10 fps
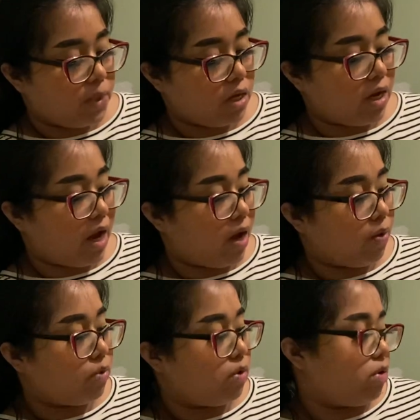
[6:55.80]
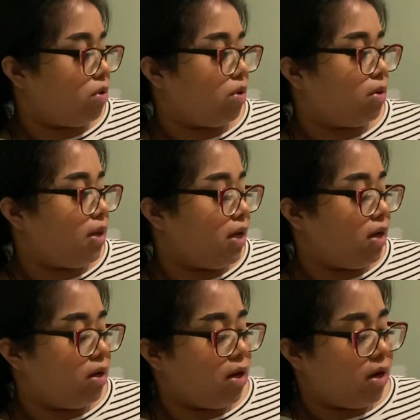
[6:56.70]
gown that
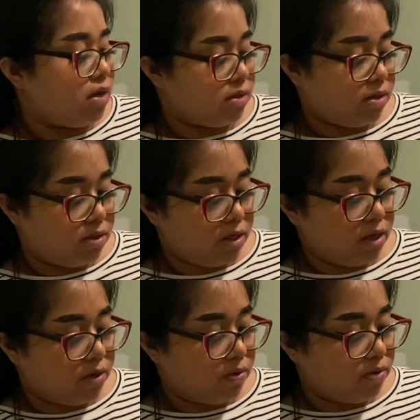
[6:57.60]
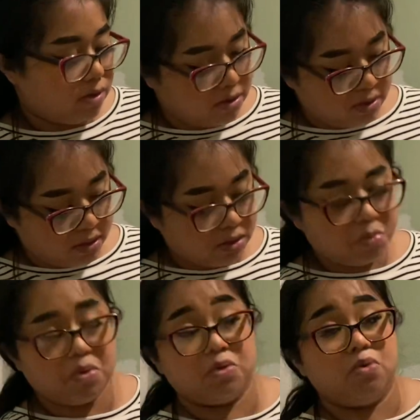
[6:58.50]
has a tail. This is like
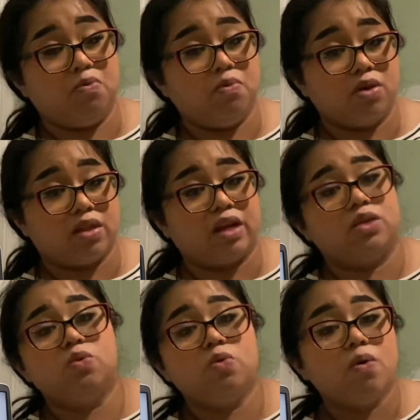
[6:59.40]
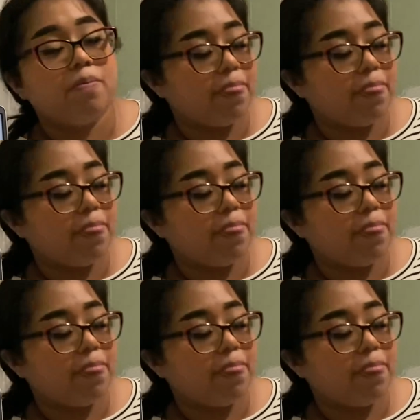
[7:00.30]
supposed to look like tulle,